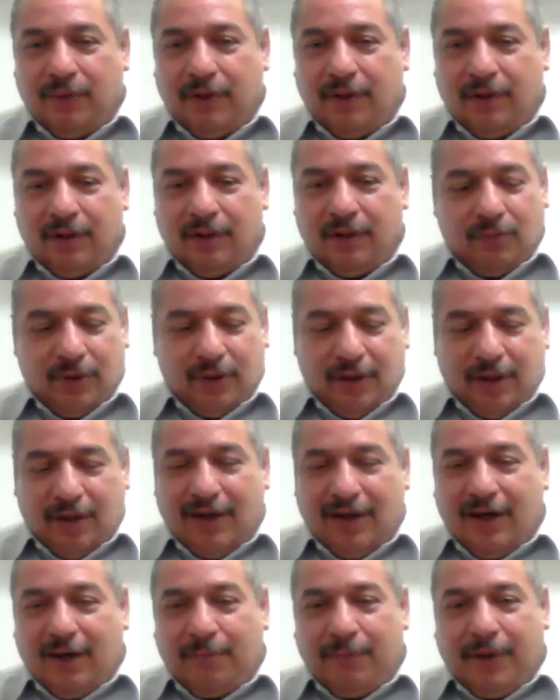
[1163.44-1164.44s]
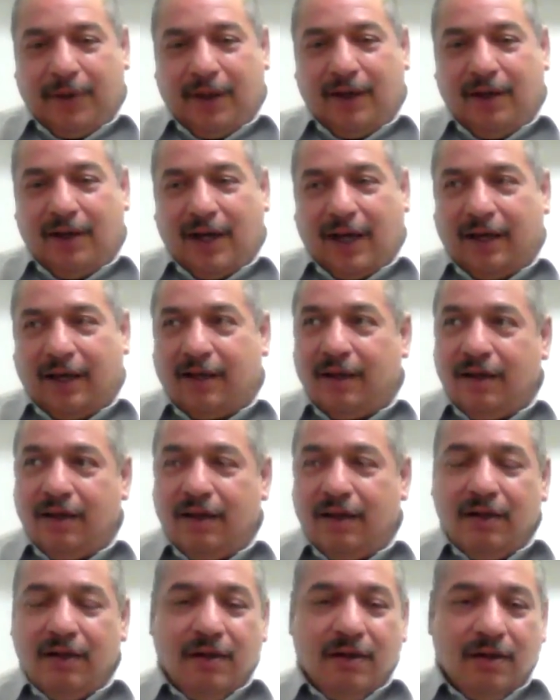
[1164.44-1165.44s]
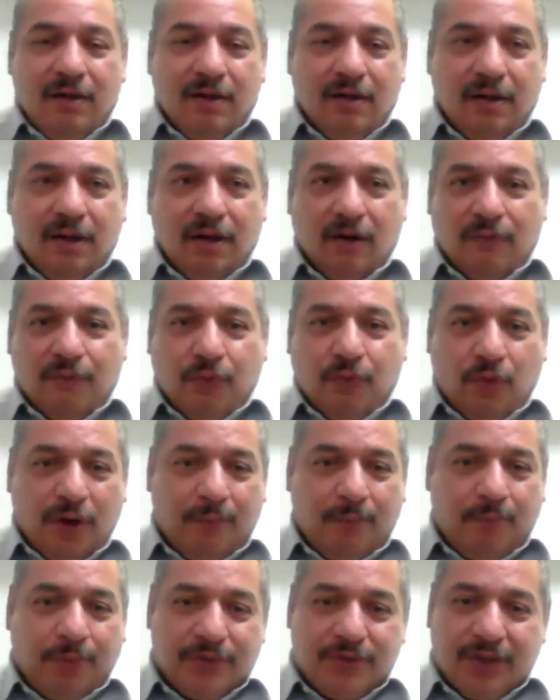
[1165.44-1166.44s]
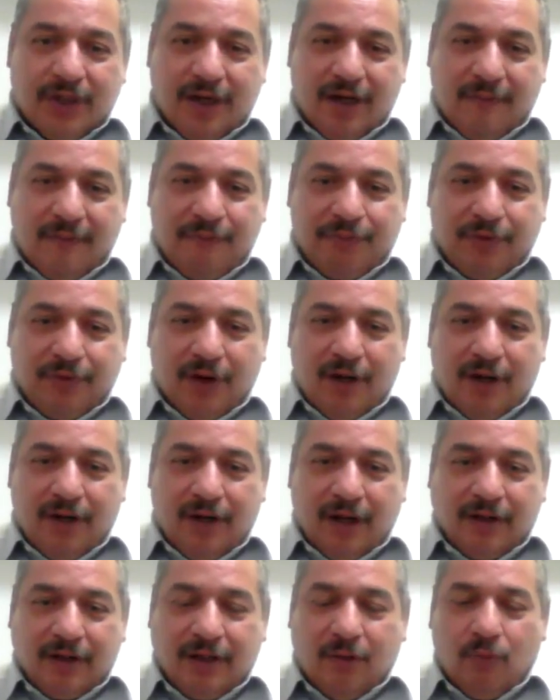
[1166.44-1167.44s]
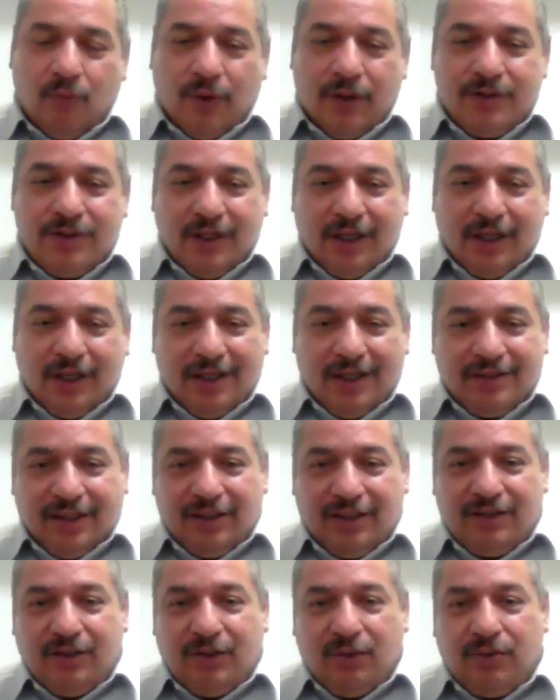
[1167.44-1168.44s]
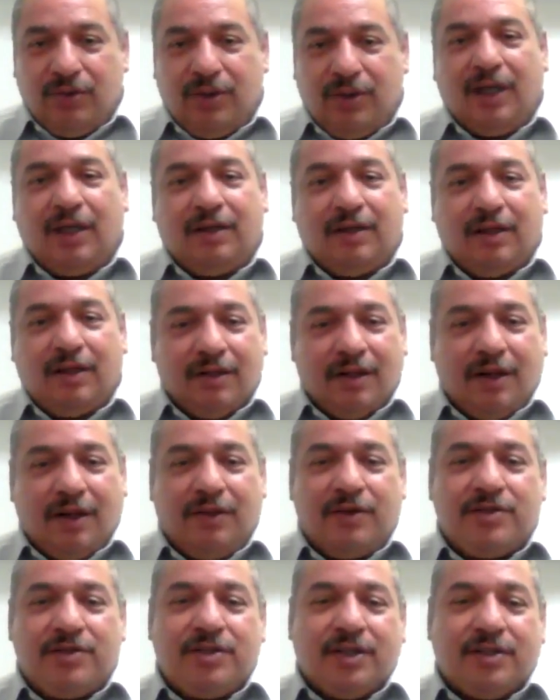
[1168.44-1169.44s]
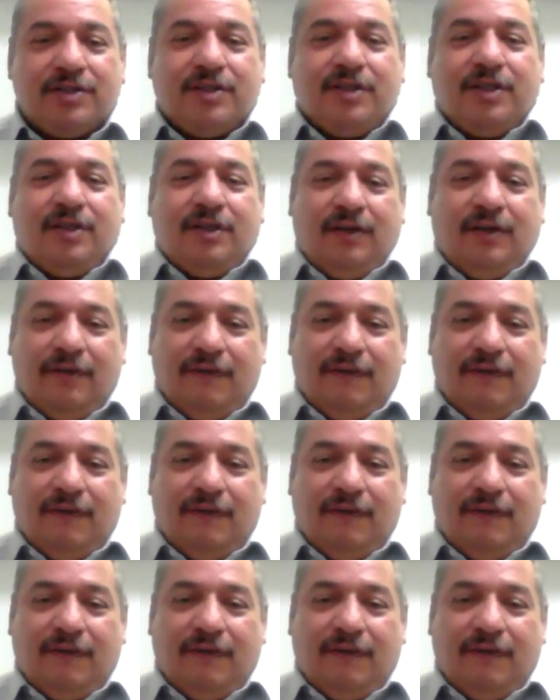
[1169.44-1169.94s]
You'll end up getting like 40% up front, and then once it gets issued, you get the other 60.